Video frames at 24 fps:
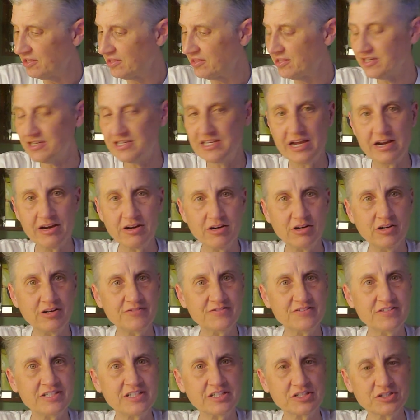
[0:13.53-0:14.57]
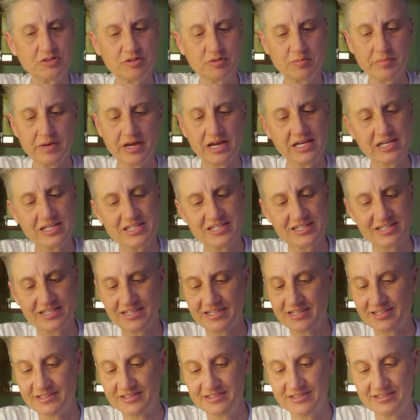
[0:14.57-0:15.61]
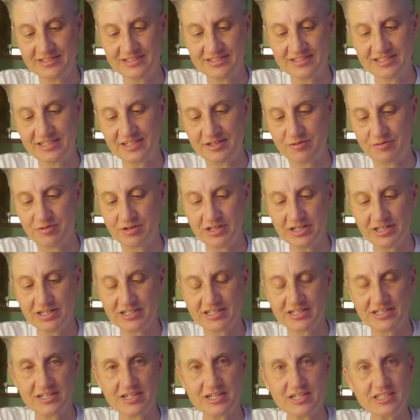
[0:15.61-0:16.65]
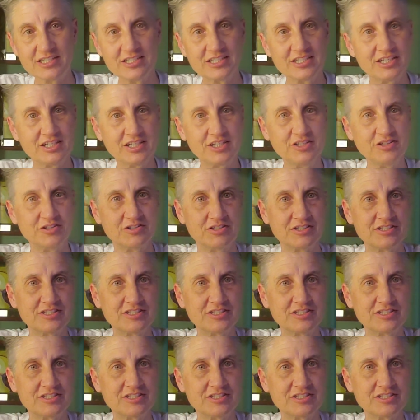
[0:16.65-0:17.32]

the Tarot of Sexual Magic said it wanted to talk to you.